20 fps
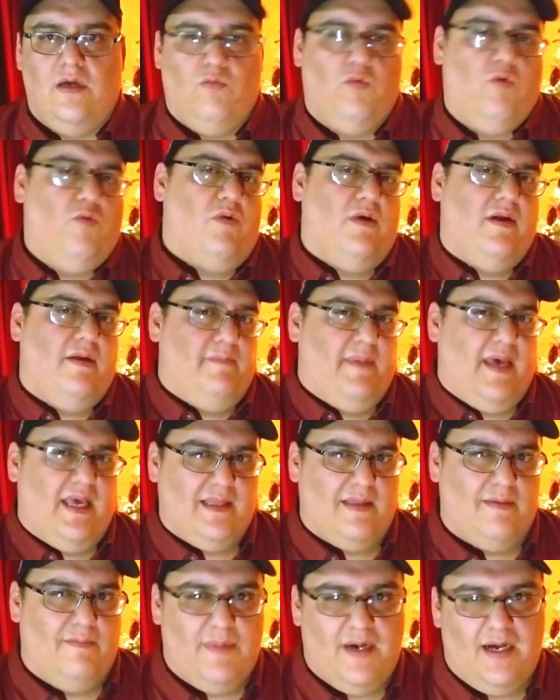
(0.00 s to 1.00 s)
We want to
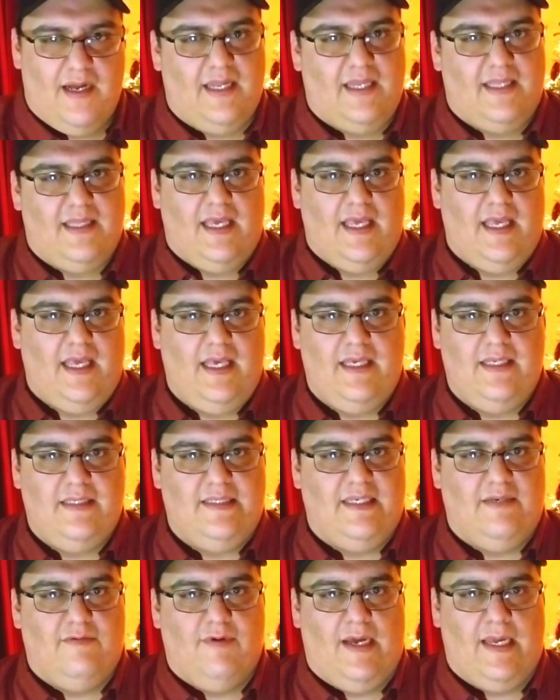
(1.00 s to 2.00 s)
make the money the
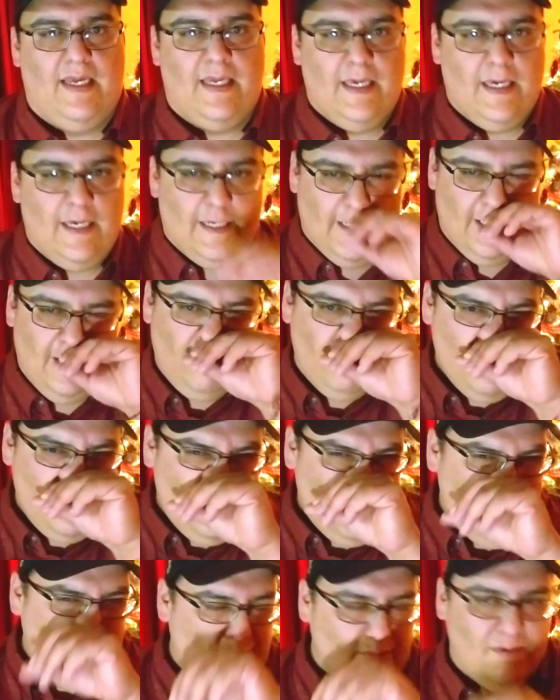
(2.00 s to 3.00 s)
easy way. You want
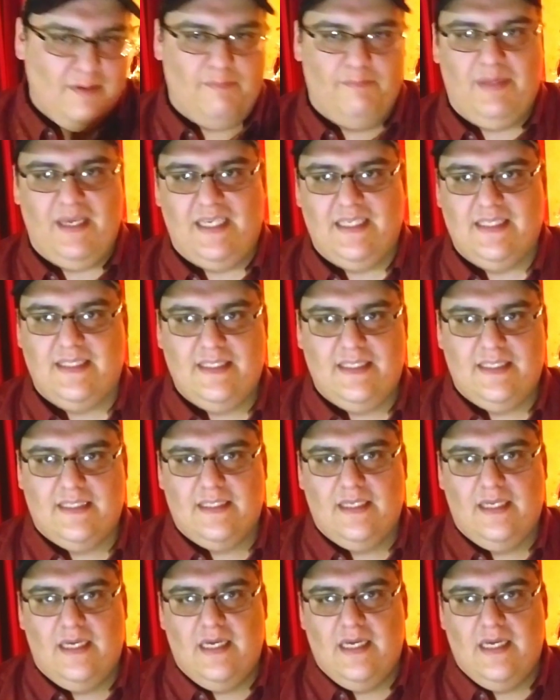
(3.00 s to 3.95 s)
to own a business?